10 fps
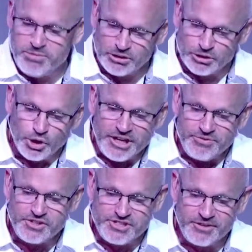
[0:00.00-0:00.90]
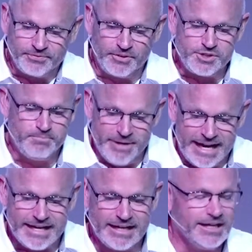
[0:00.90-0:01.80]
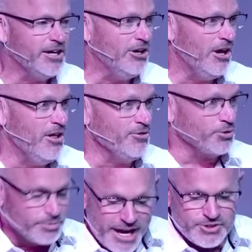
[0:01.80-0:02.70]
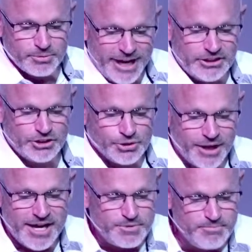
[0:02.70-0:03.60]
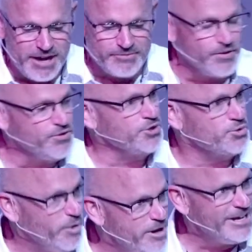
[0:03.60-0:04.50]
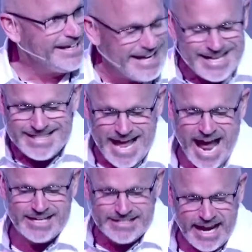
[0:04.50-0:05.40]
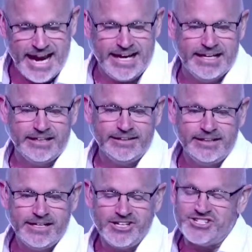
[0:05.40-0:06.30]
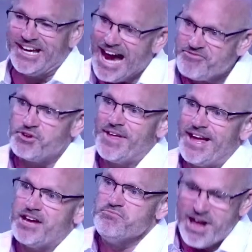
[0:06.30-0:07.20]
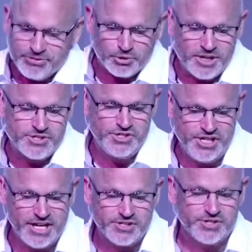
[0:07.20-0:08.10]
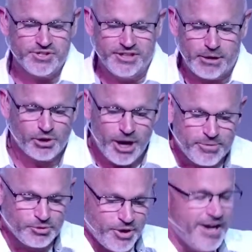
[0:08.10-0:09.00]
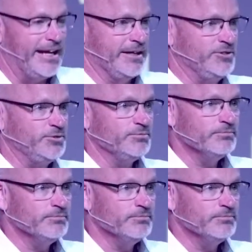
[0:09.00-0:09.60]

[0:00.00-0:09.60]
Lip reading: But look at the difference meeting the resurrected Christ meant for those women in that day. See, after they had met the risen Jesus, they were up and running.